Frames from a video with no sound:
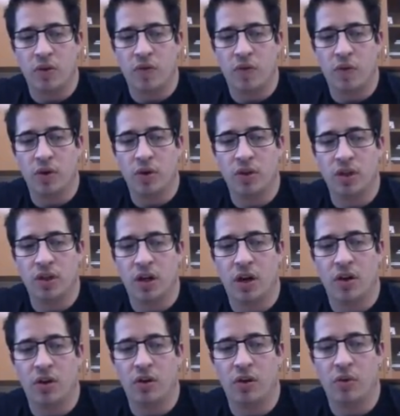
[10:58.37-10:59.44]
force are
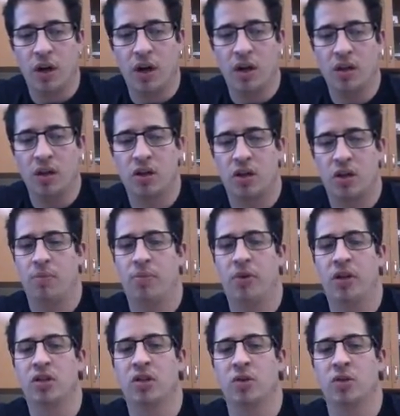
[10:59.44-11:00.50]
the greatest are the places